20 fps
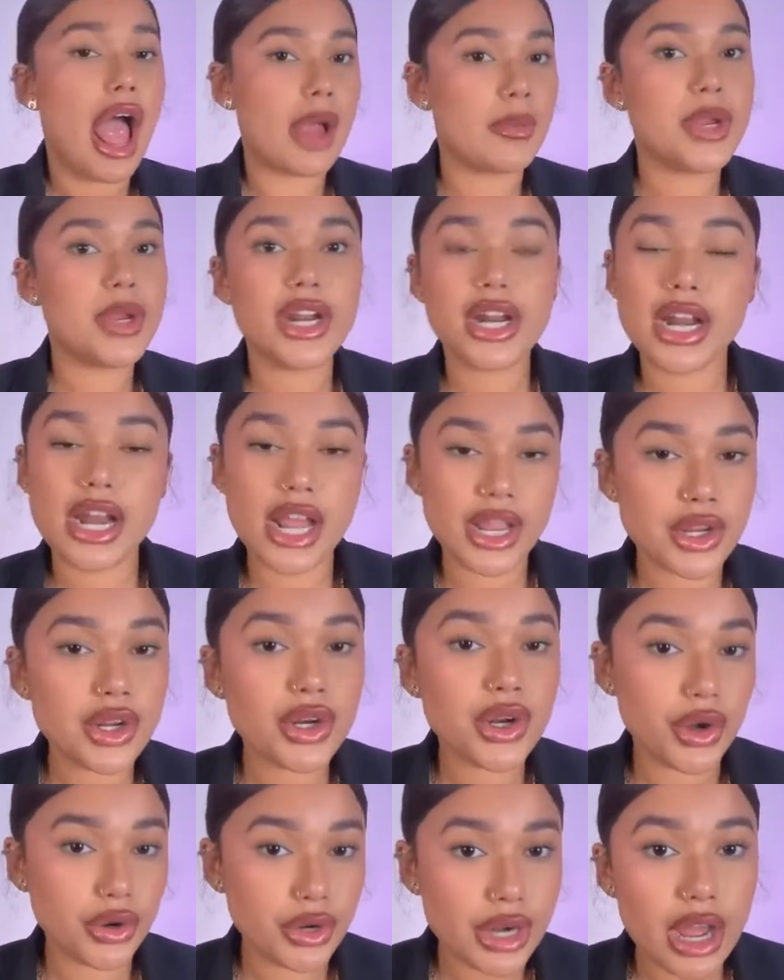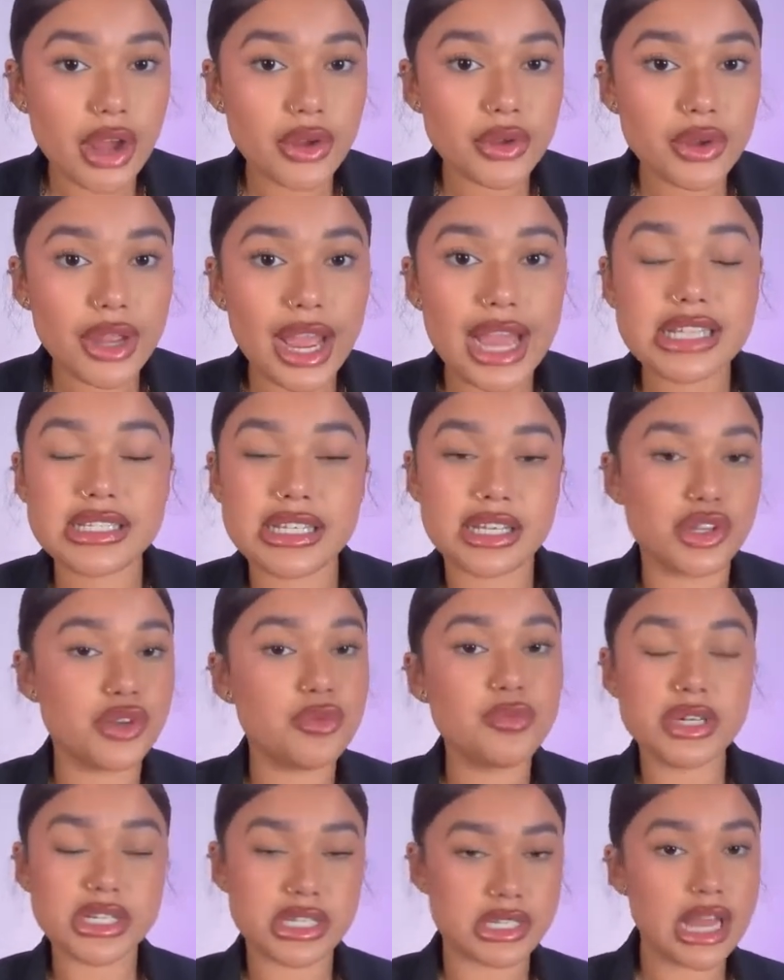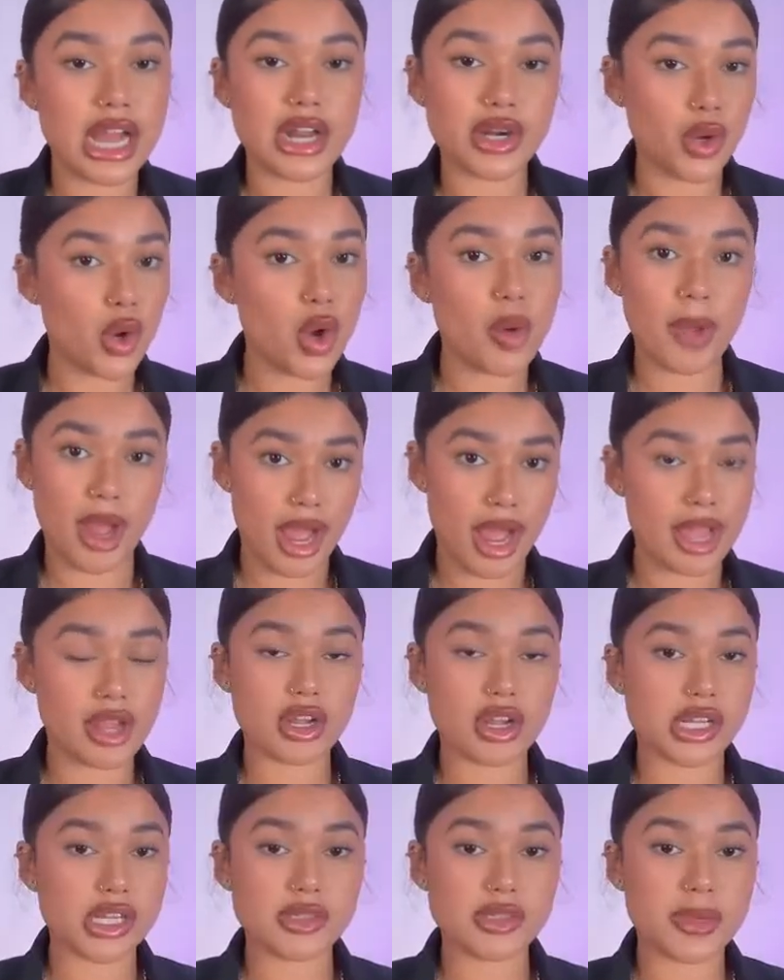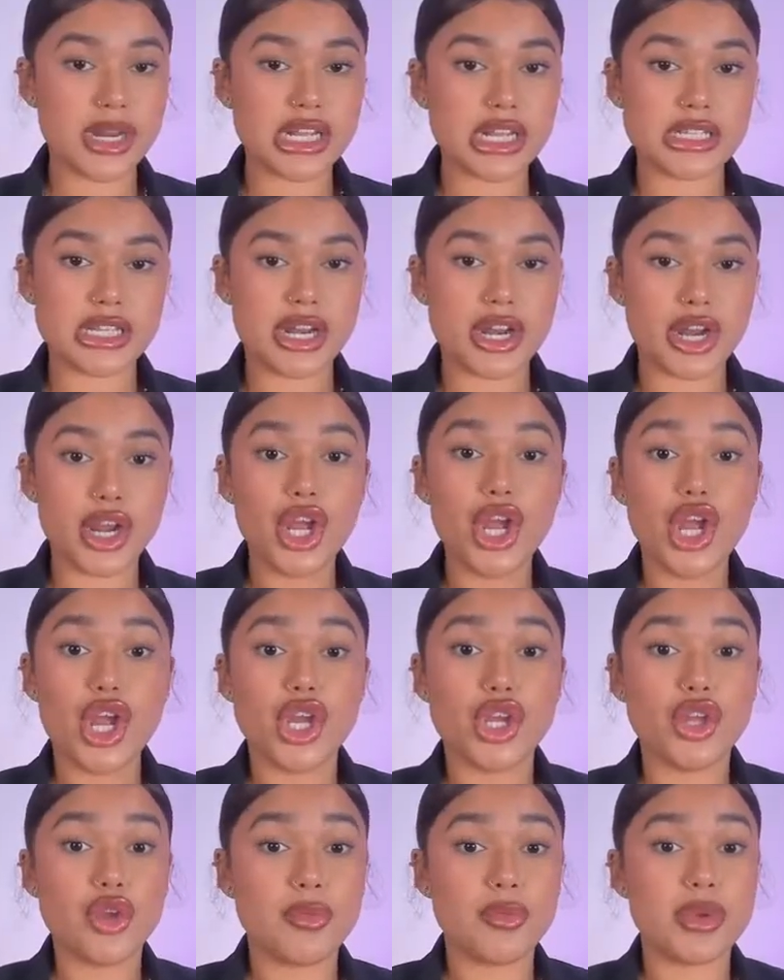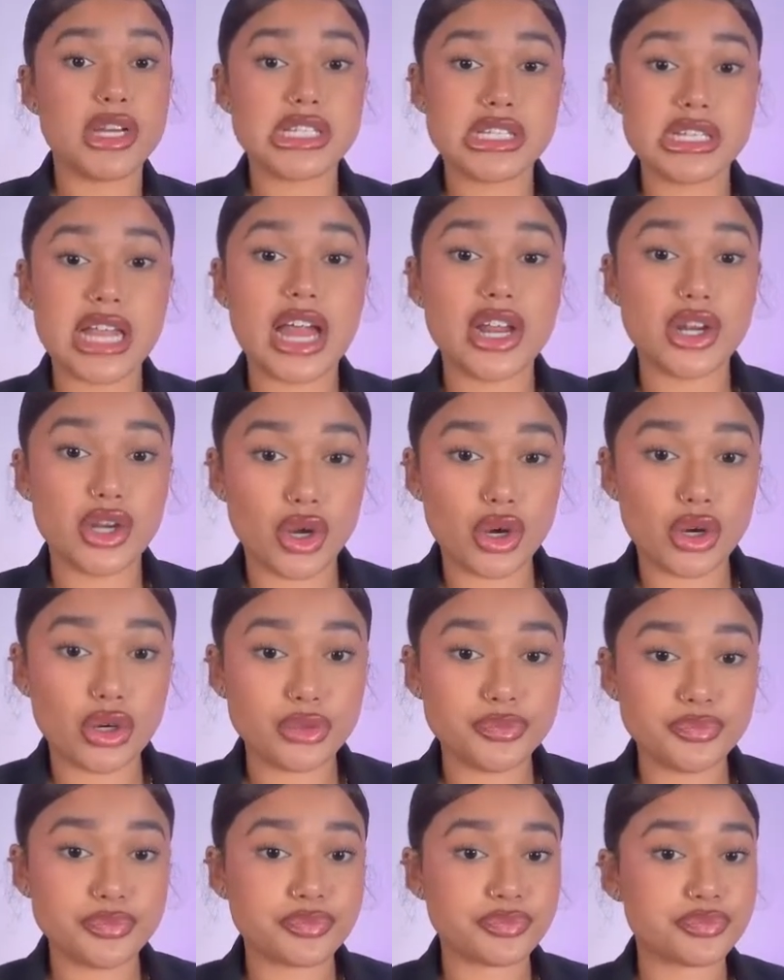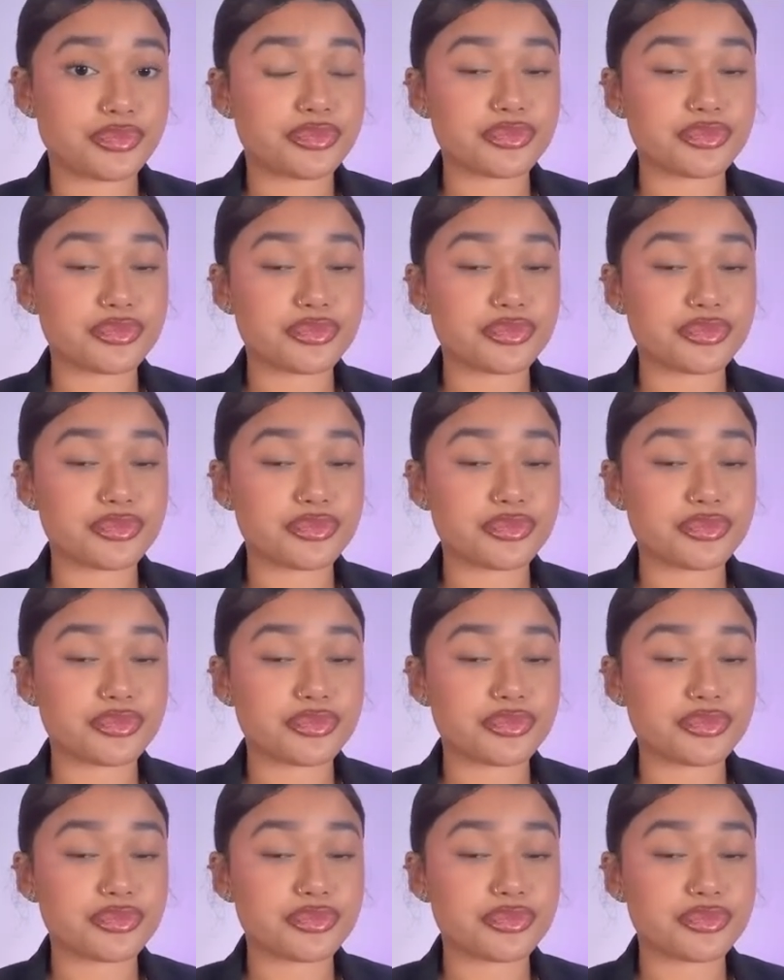I'm here to let you know now, you guys, that you must not know about Icon Cosmetic Center. You must not know.